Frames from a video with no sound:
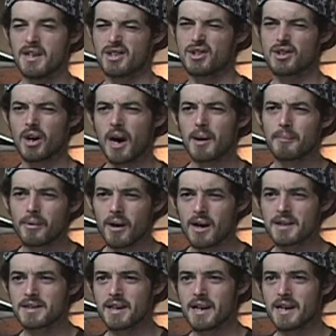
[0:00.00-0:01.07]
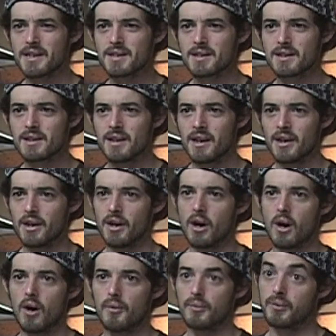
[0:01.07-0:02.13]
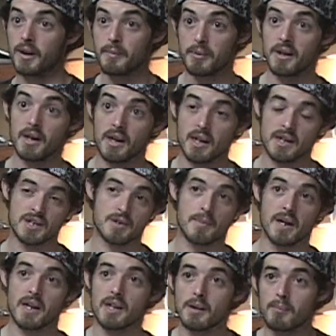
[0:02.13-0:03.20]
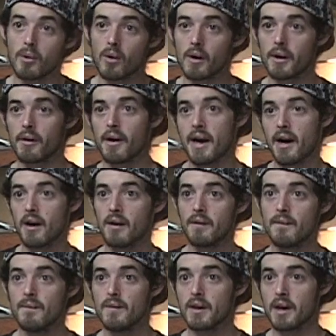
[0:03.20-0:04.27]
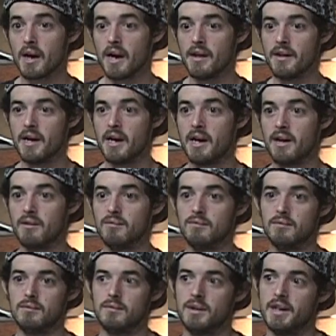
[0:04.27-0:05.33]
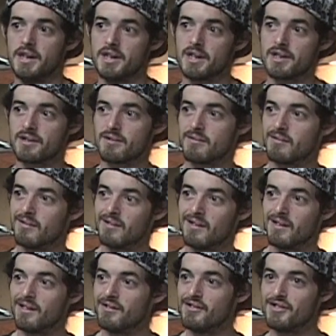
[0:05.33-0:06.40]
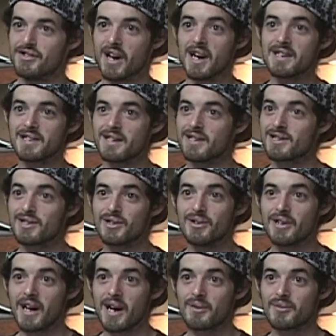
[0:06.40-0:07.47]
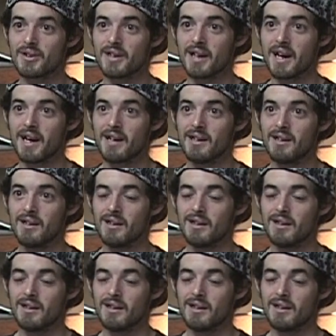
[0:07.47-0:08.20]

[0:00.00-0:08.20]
his thought process, you know, flipping and spinning the board around, and then he just does it soon after that.